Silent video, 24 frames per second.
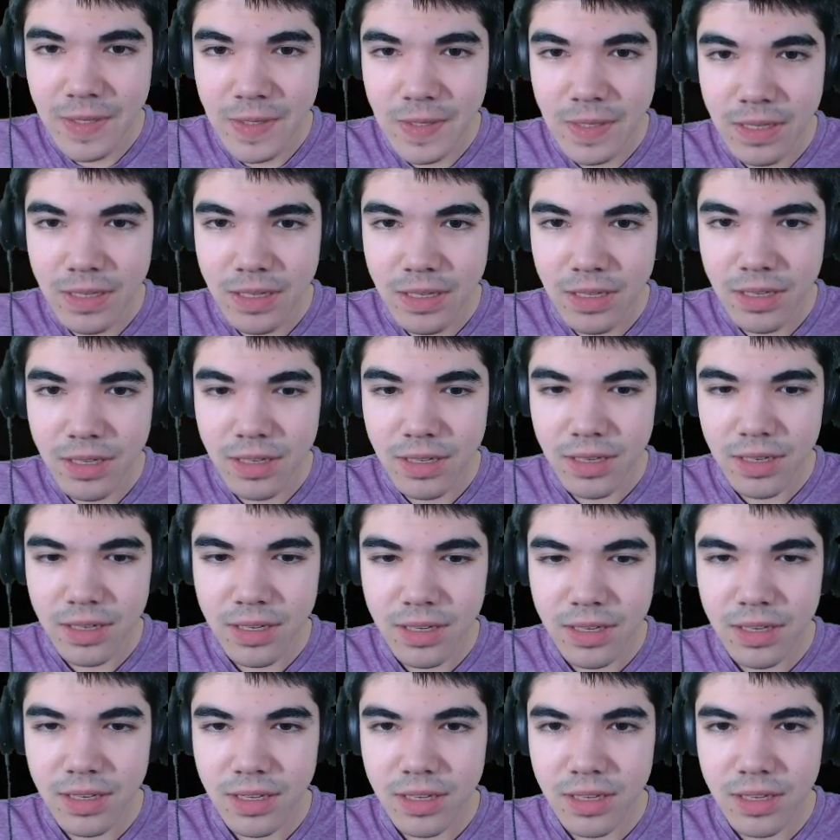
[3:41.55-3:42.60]

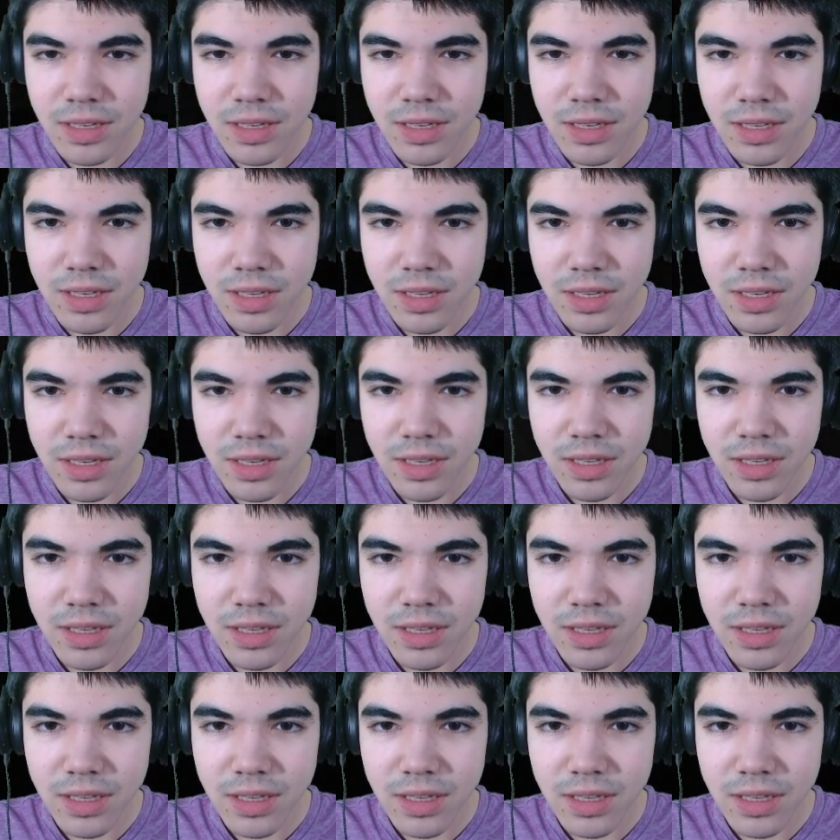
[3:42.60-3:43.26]
Nothing is said.